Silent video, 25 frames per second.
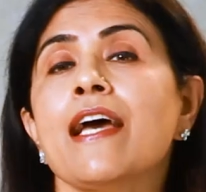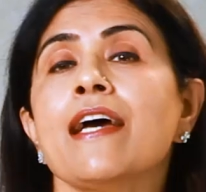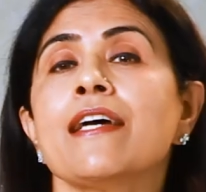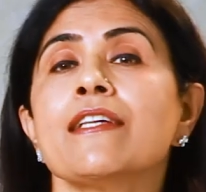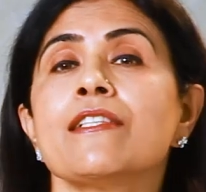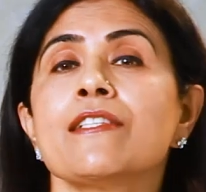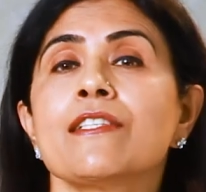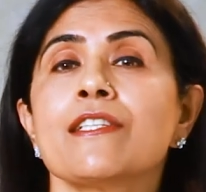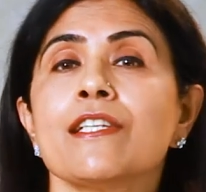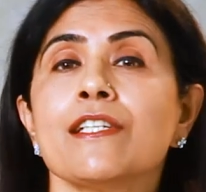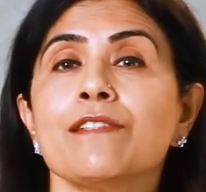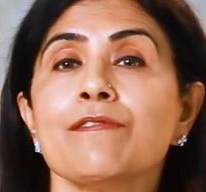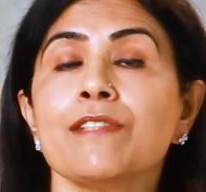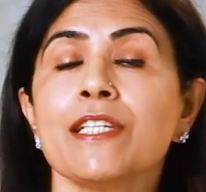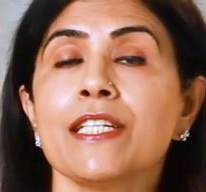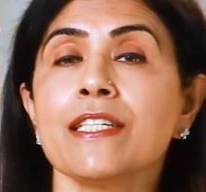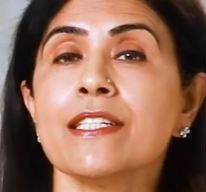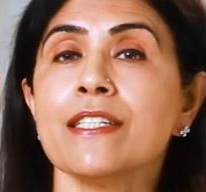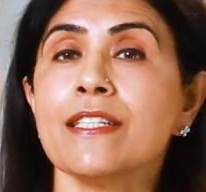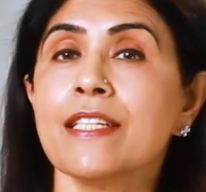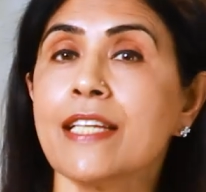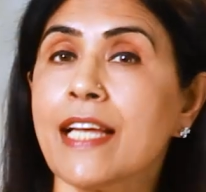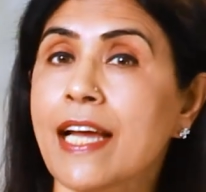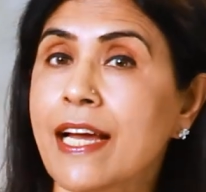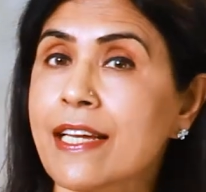and
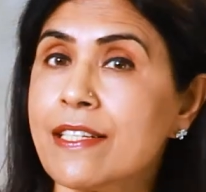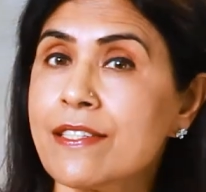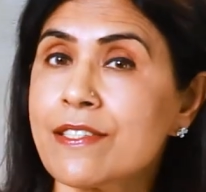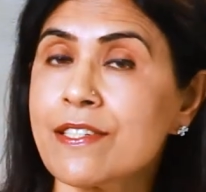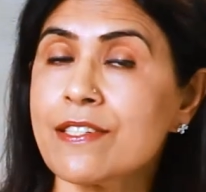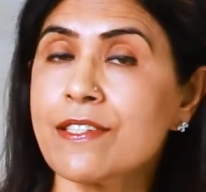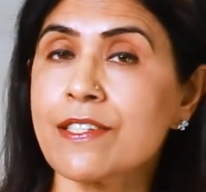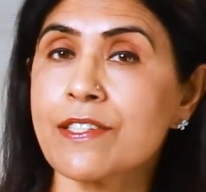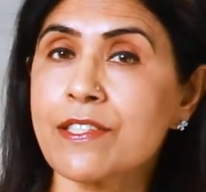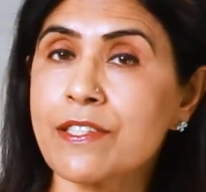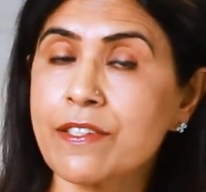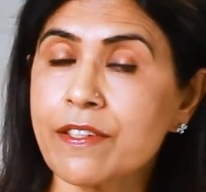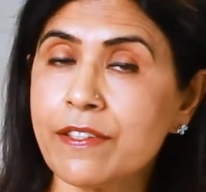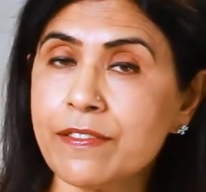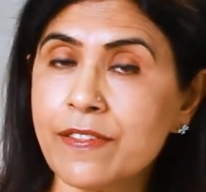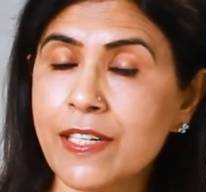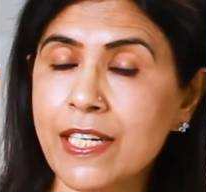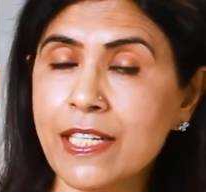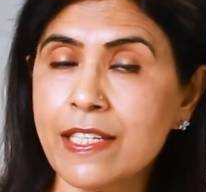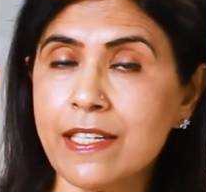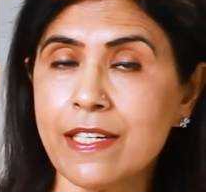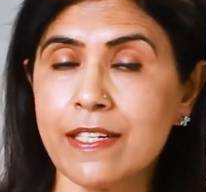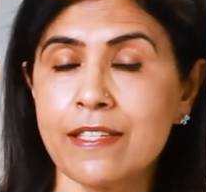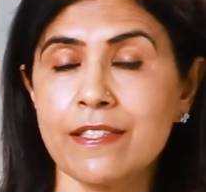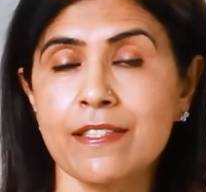cervical cancer
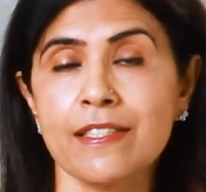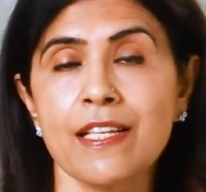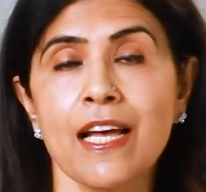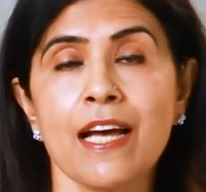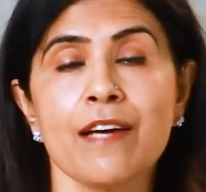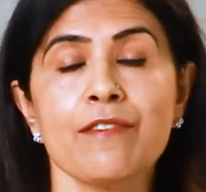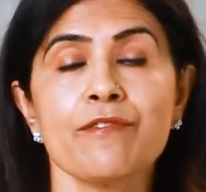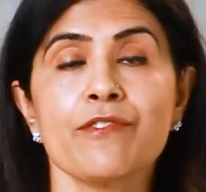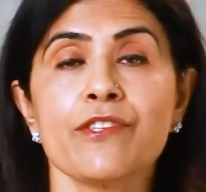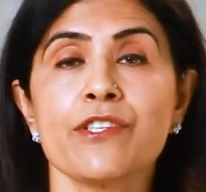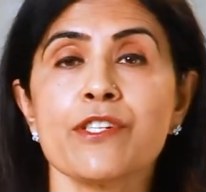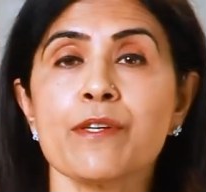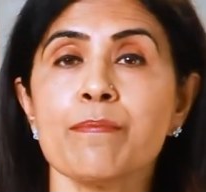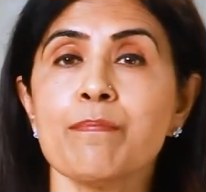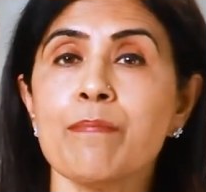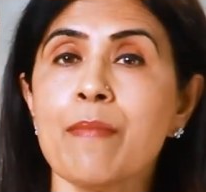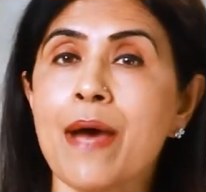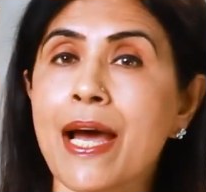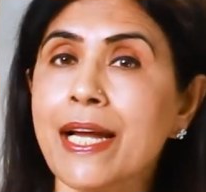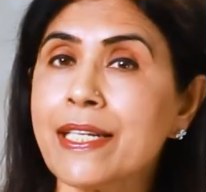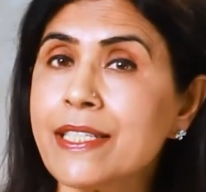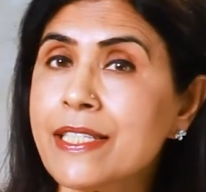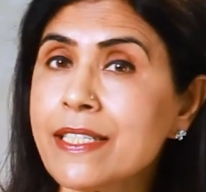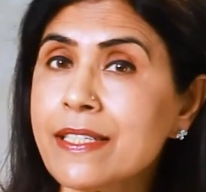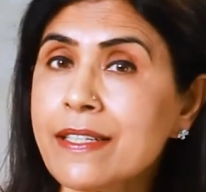screenings have
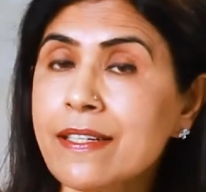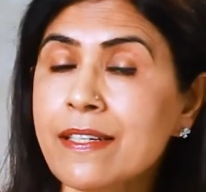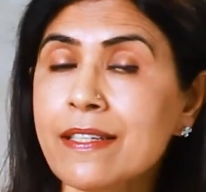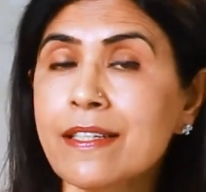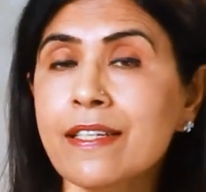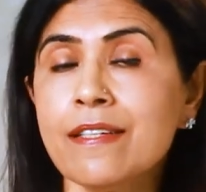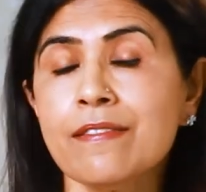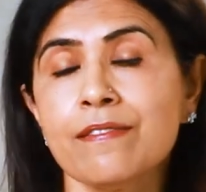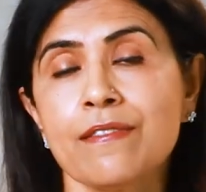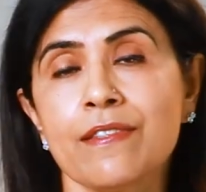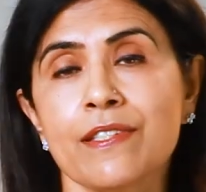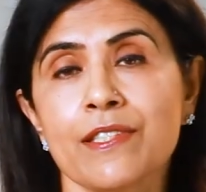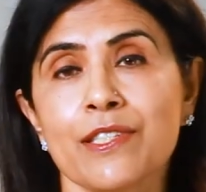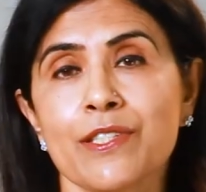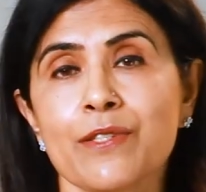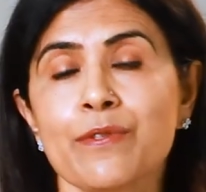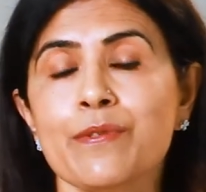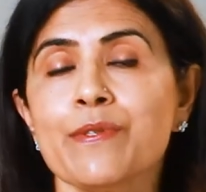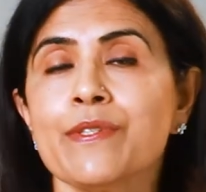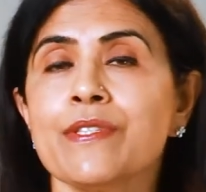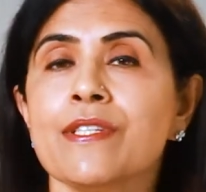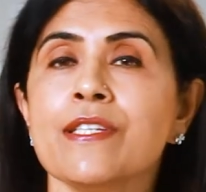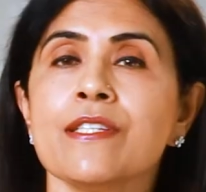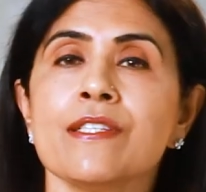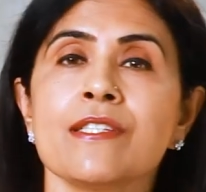dramatically
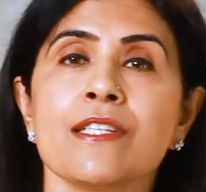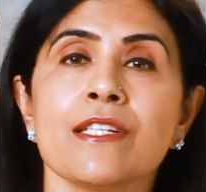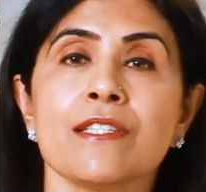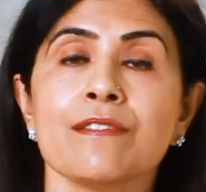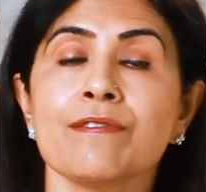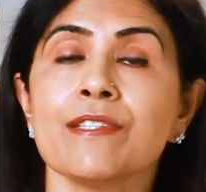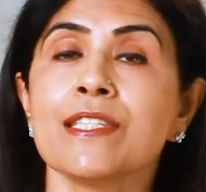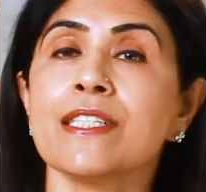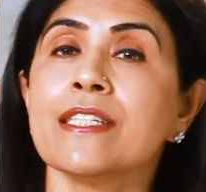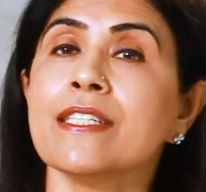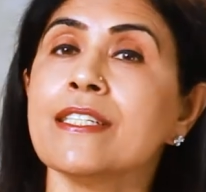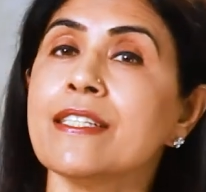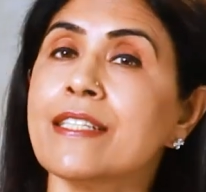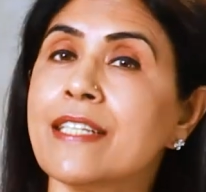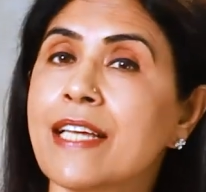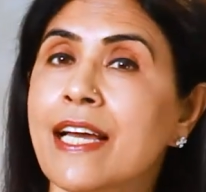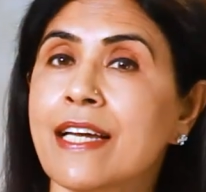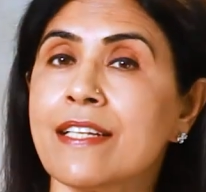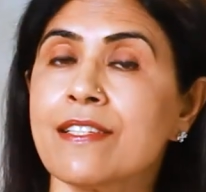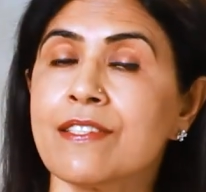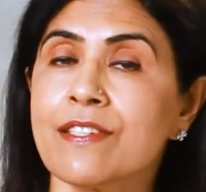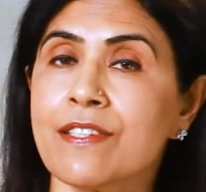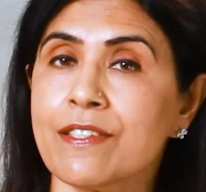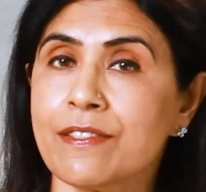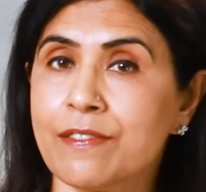reduced the cervical
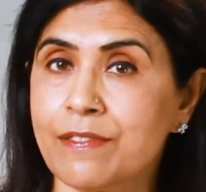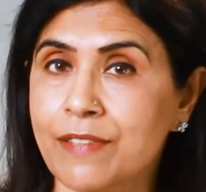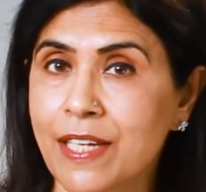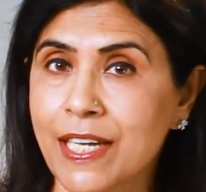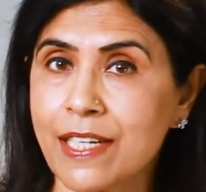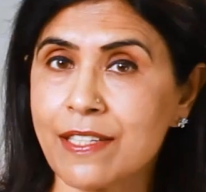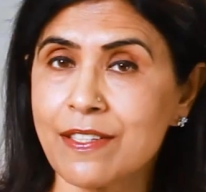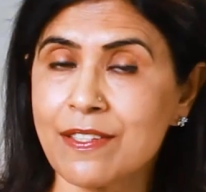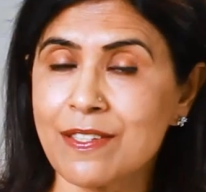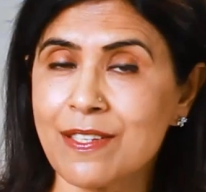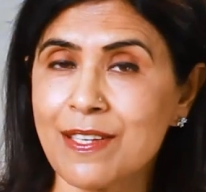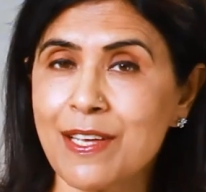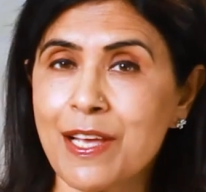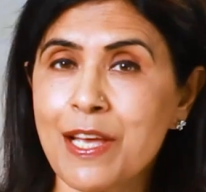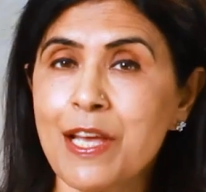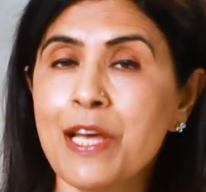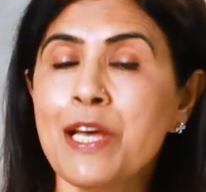cancer rates.